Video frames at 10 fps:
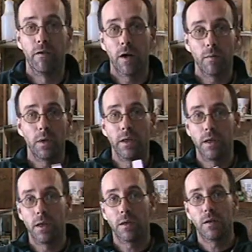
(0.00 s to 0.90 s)

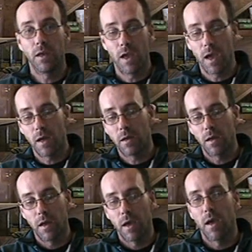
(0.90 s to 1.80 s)
invariably you get to the
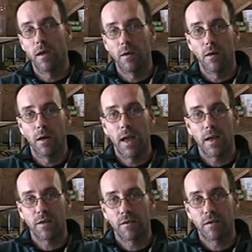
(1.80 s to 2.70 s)
end, and your
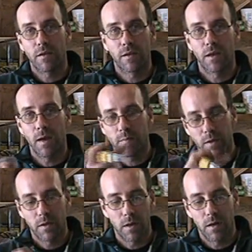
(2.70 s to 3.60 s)
last
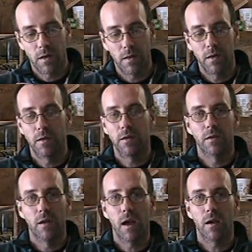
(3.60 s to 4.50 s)
steps they're
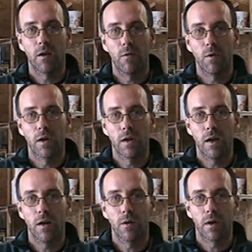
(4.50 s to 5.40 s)
just not going to
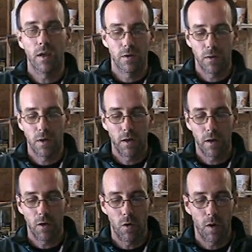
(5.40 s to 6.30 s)
work out, eh? So then
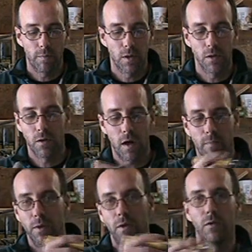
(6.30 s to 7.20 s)
you got to go up to the
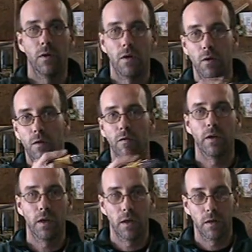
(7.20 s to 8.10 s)
top and do it all
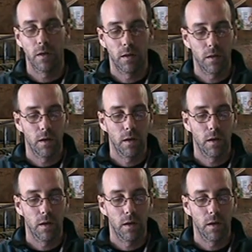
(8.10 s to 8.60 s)
over again.